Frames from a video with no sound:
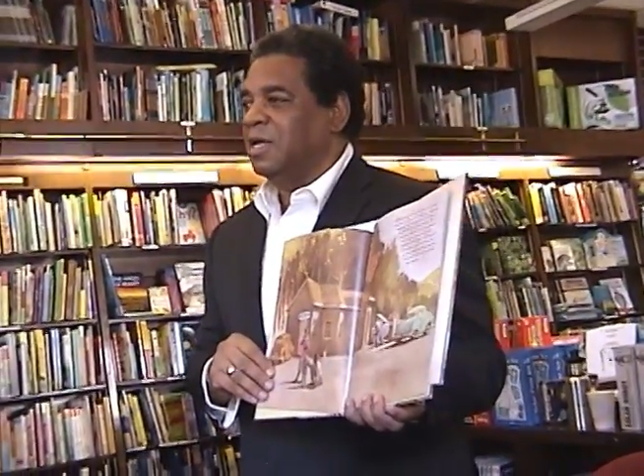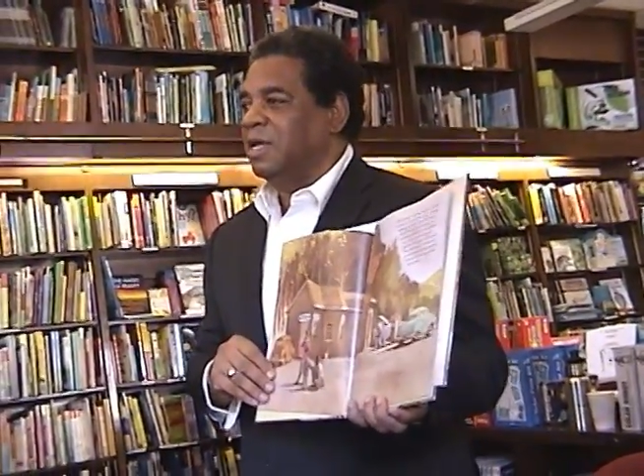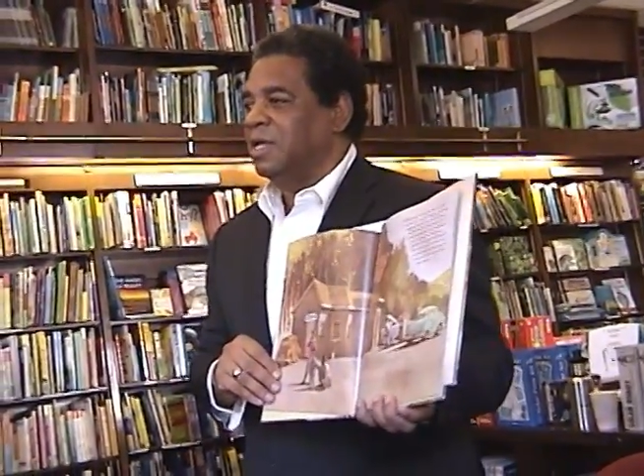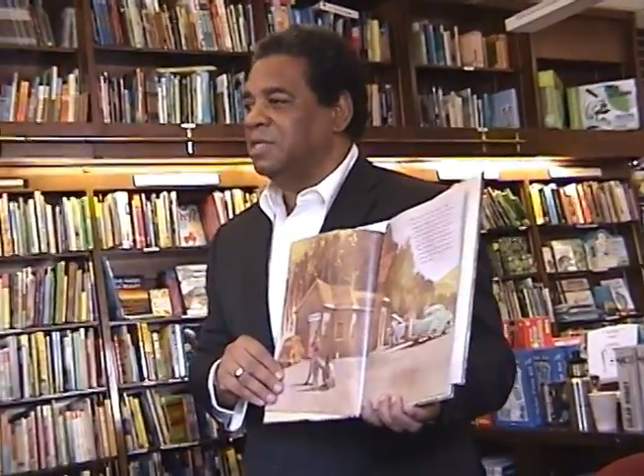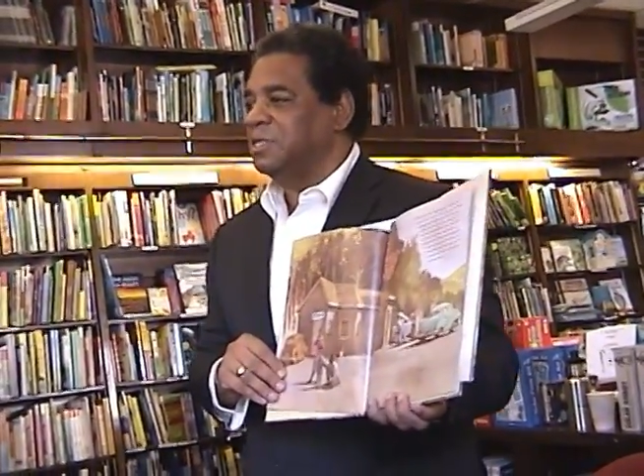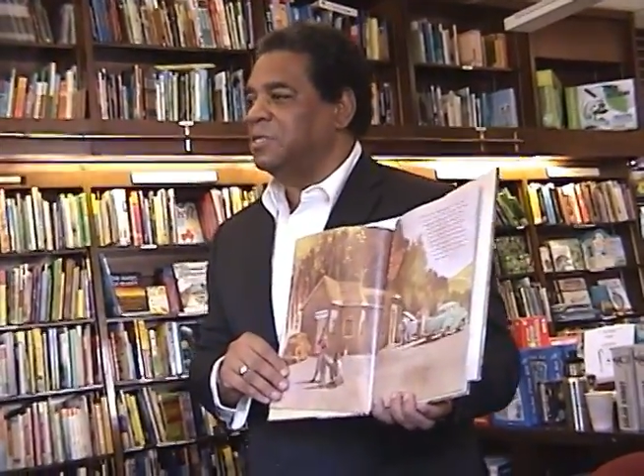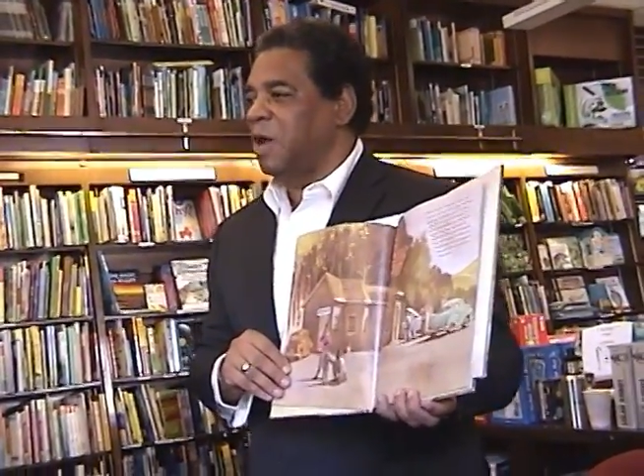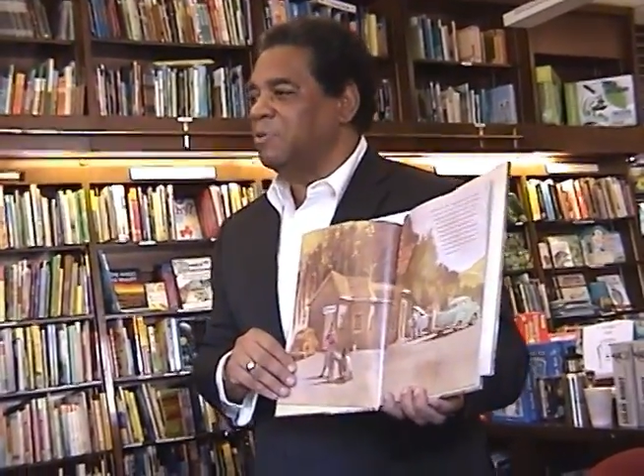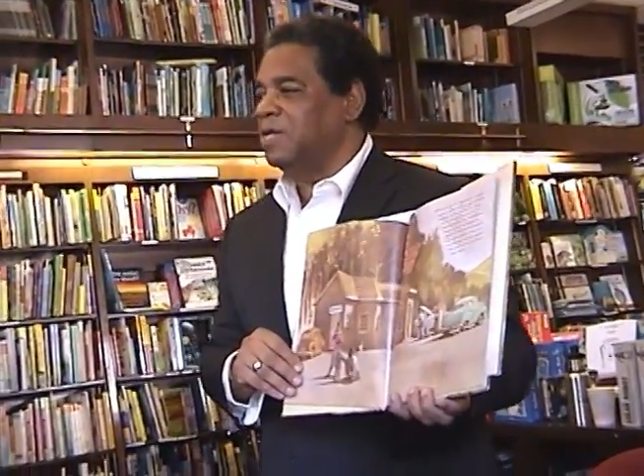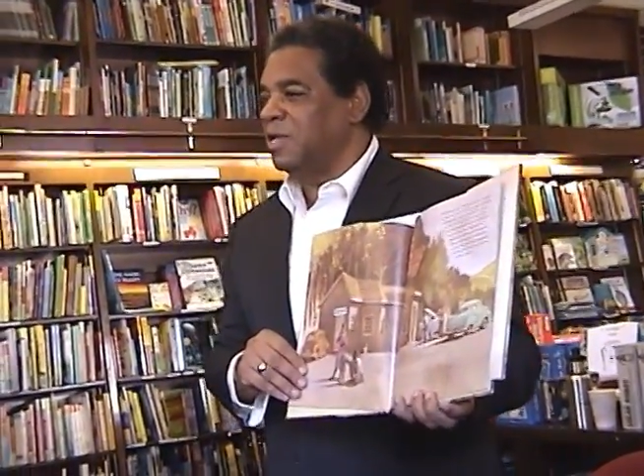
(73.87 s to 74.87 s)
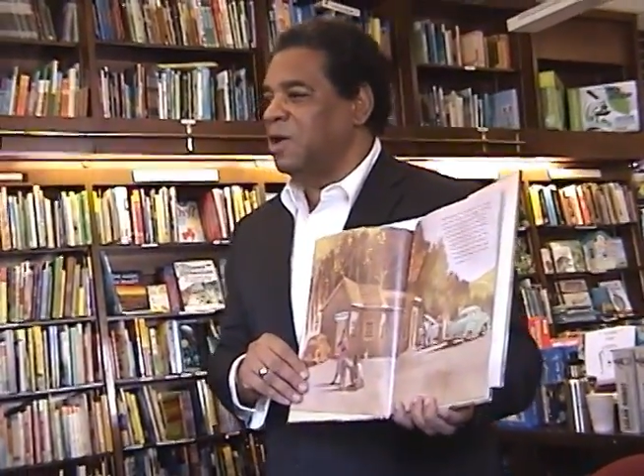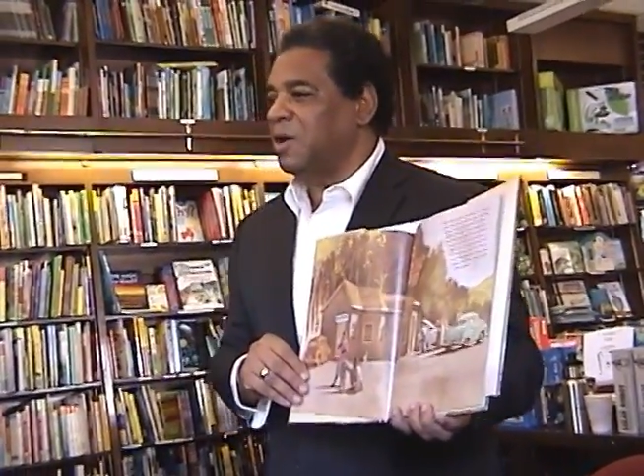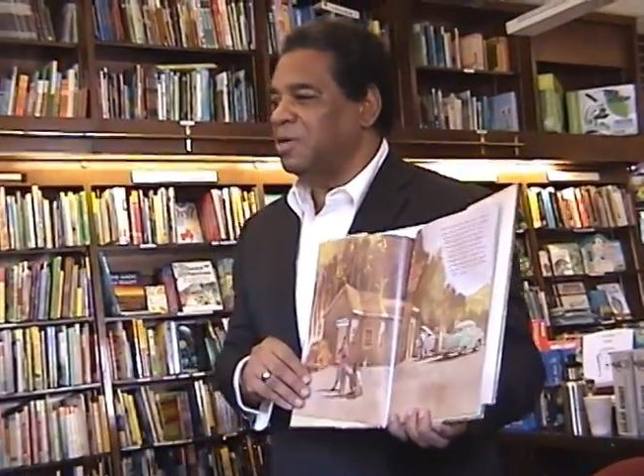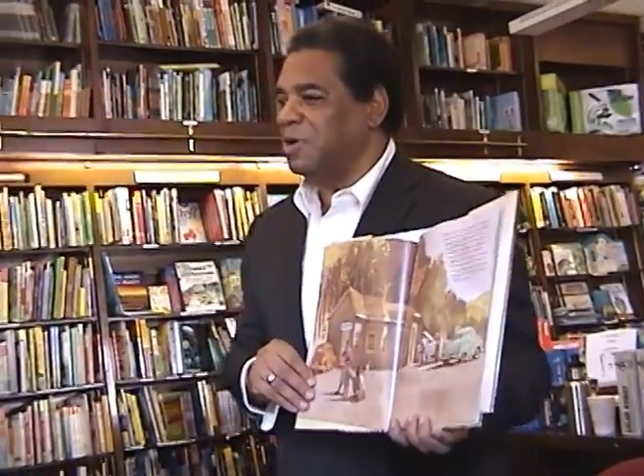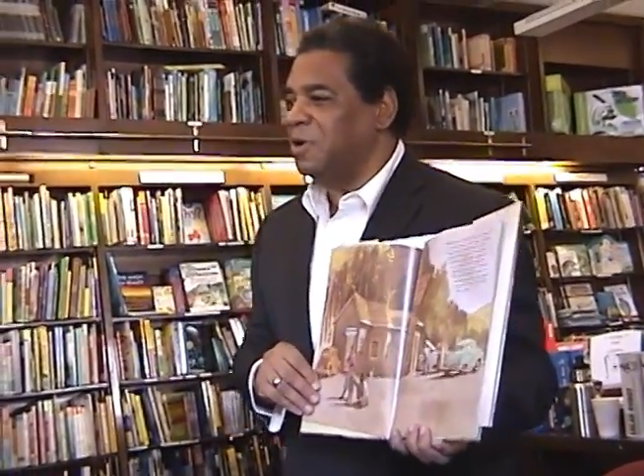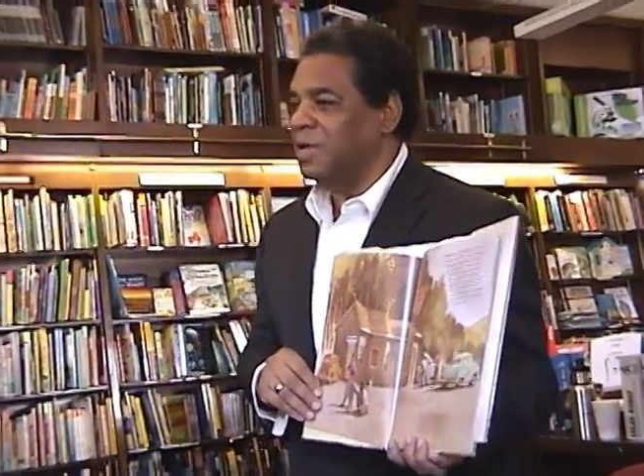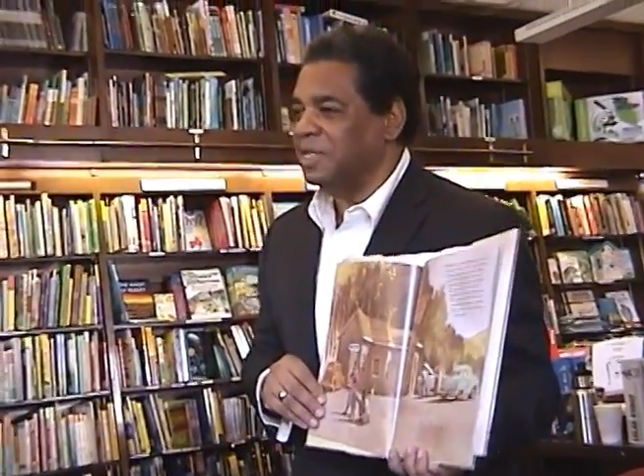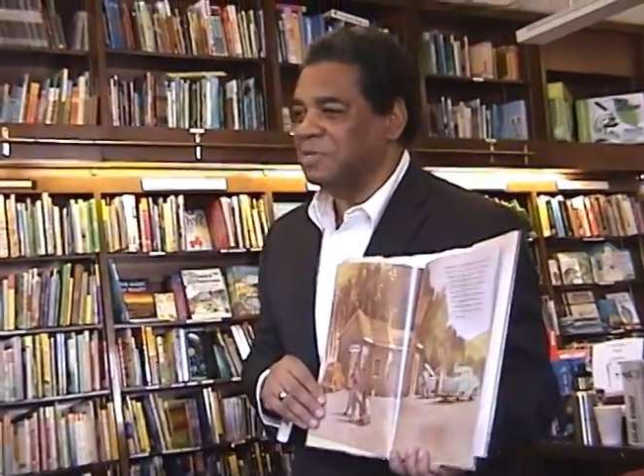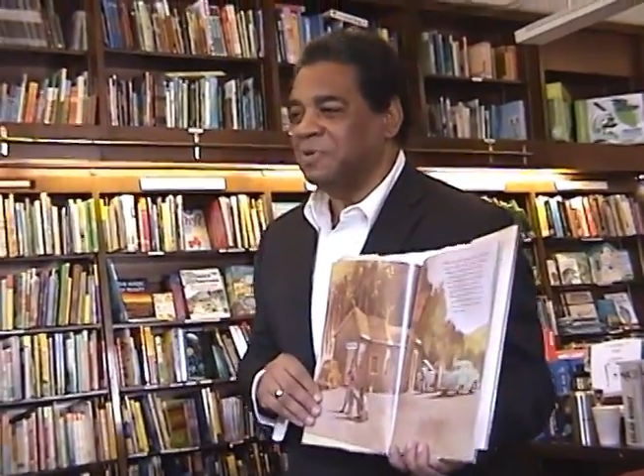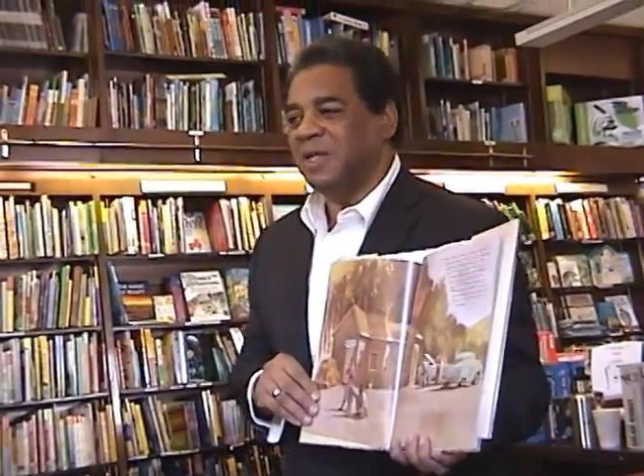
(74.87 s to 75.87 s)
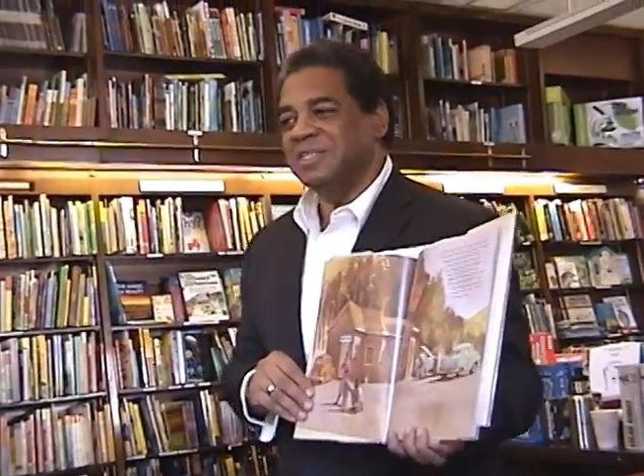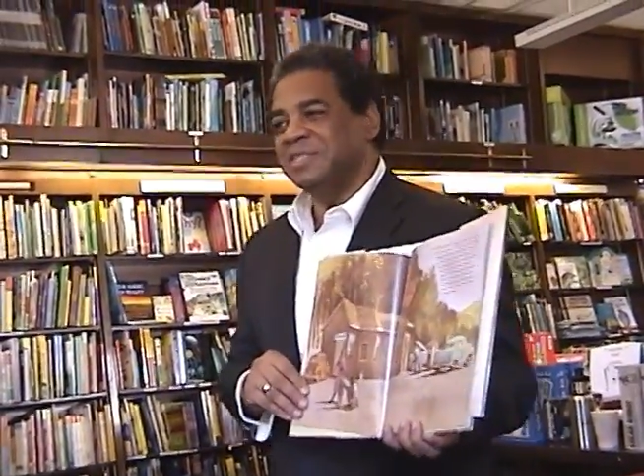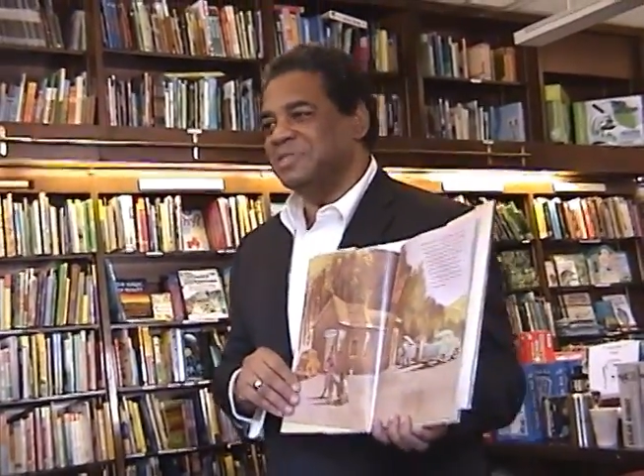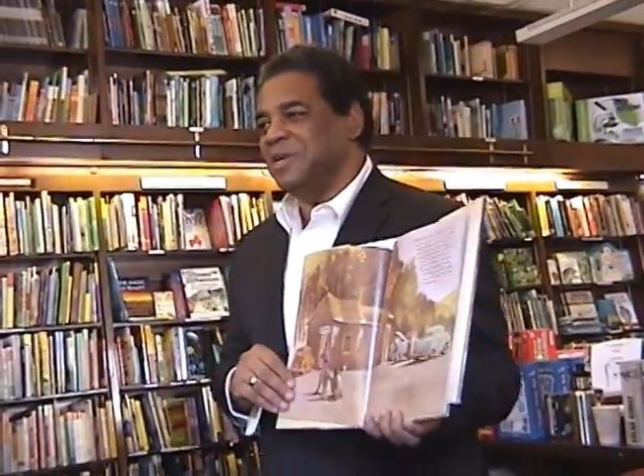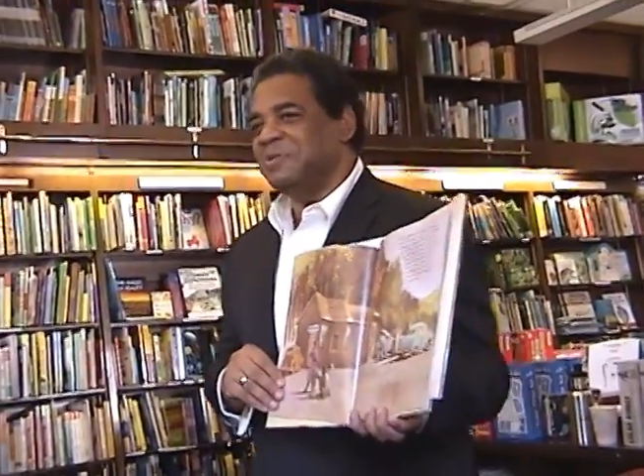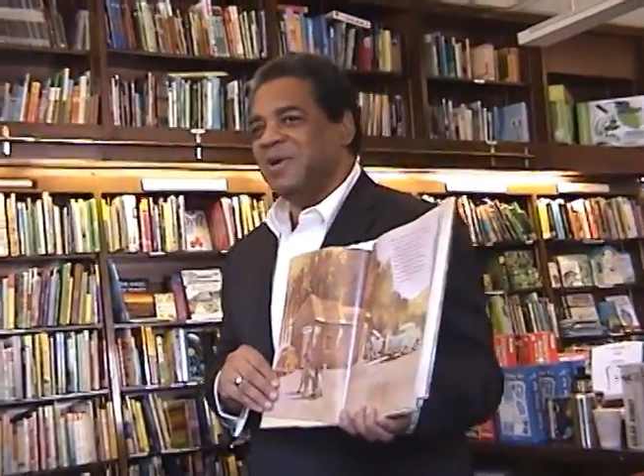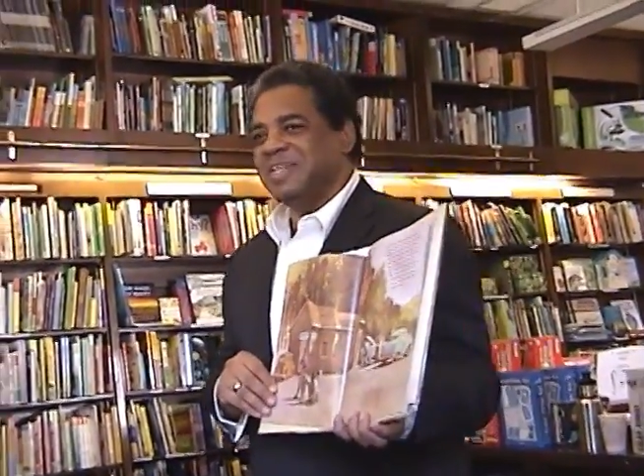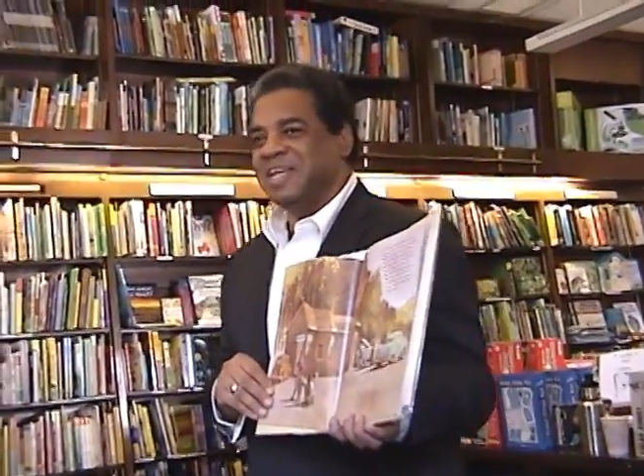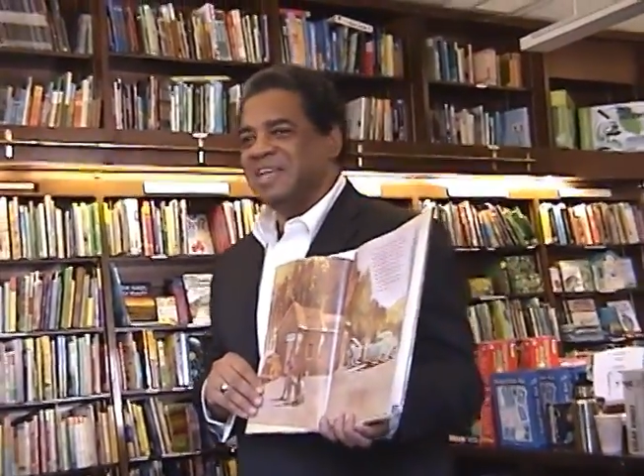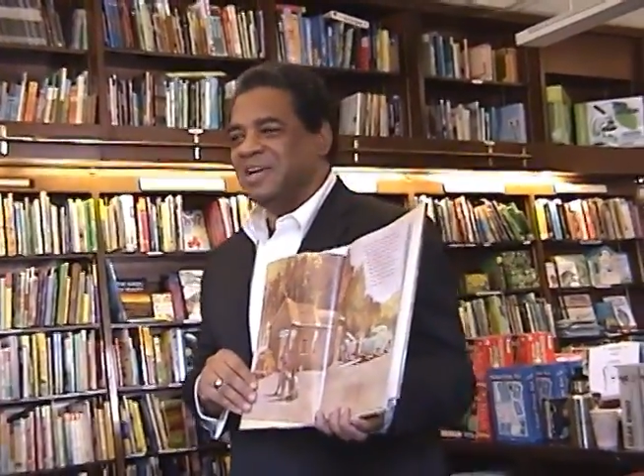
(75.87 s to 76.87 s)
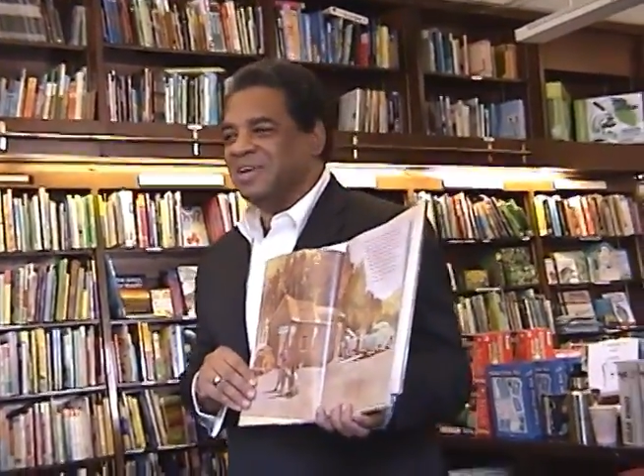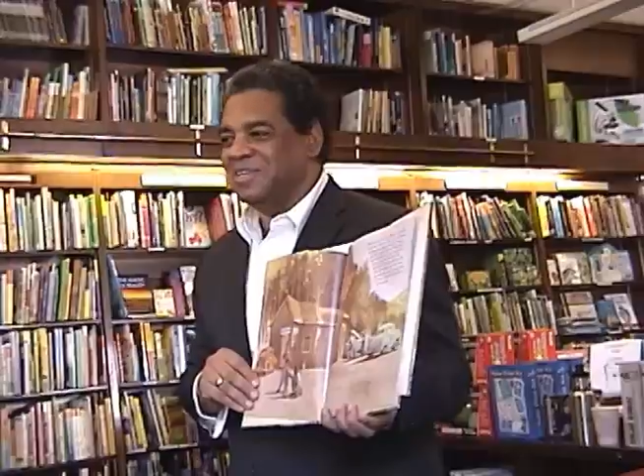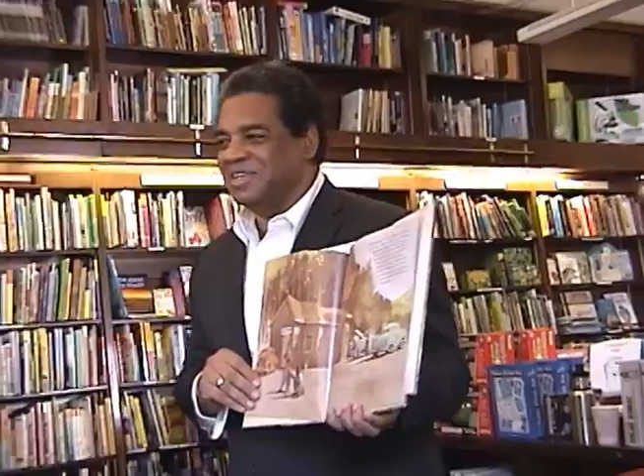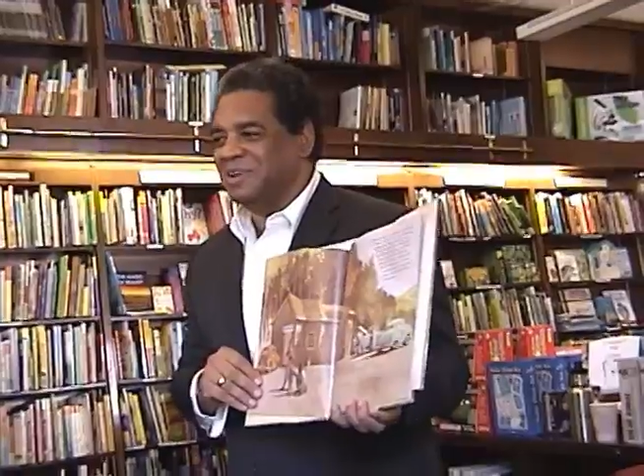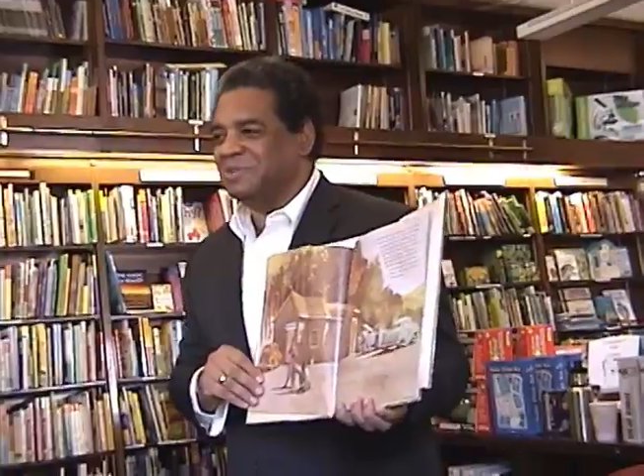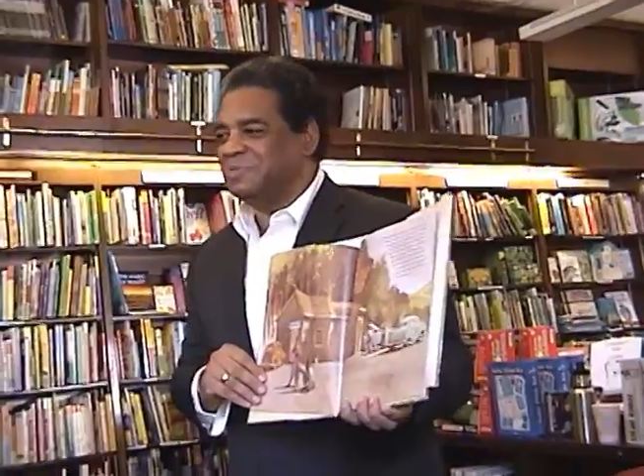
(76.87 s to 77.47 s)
And she thought it was that long ago, and I said, well, this is not quite that long ago.